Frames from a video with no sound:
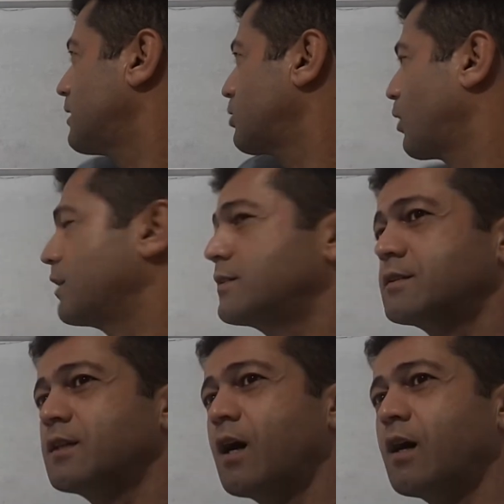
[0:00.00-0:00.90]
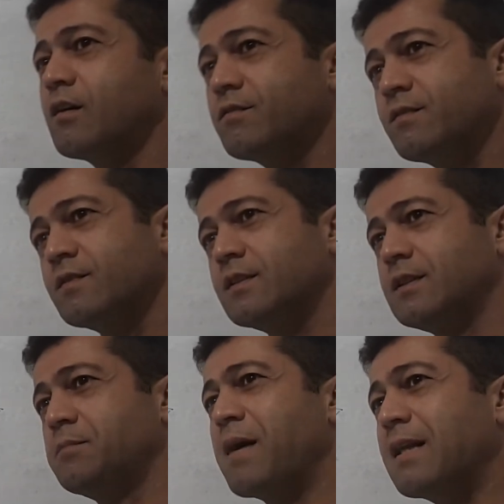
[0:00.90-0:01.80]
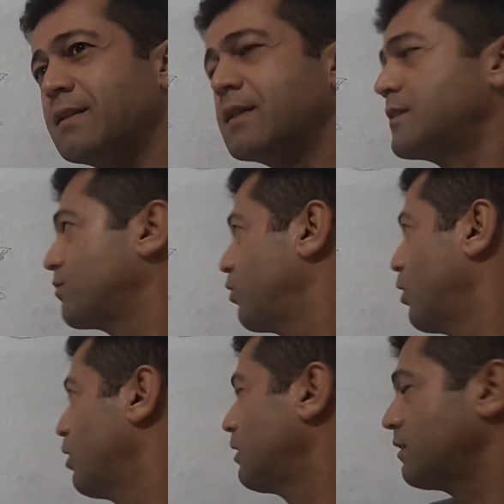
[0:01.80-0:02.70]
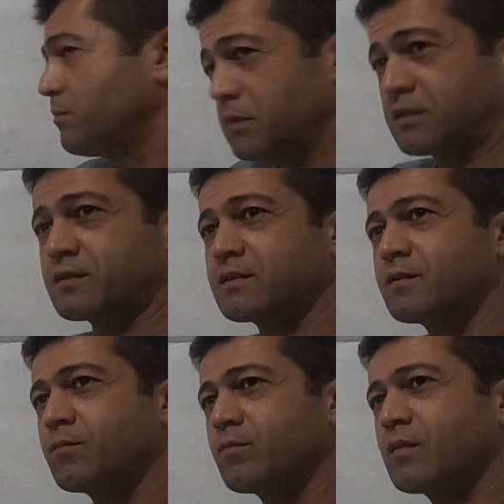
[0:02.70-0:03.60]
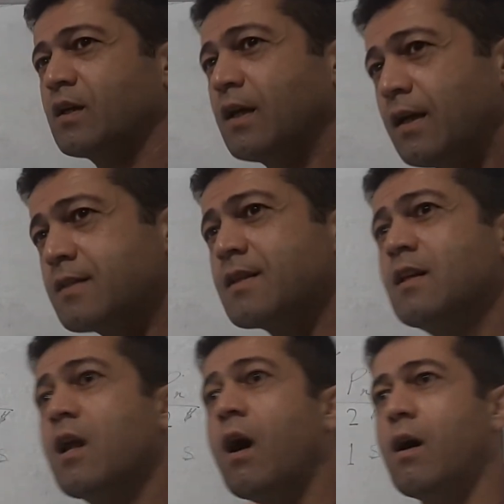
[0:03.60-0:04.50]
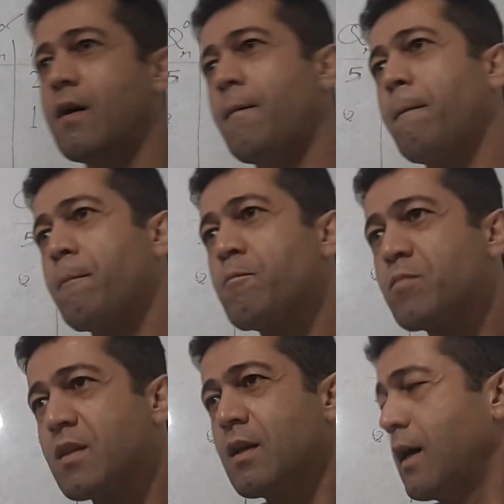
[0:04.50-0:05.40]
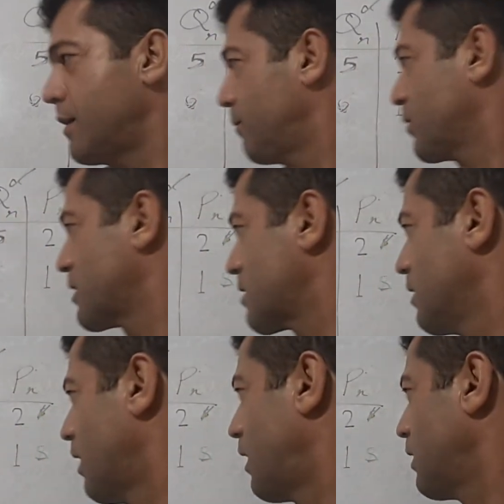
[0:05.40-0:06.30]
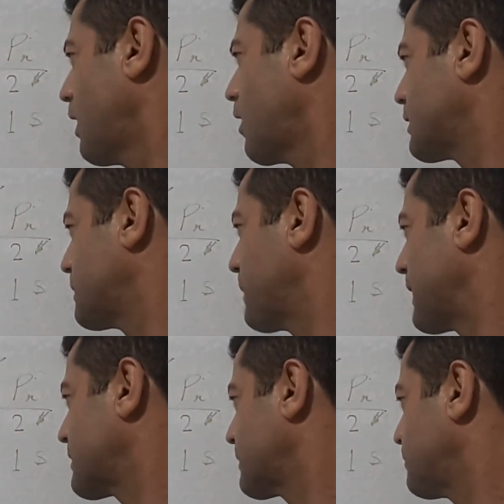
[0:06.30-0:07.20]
the quantity of demanded for meat. It's a law. It's a law of demand.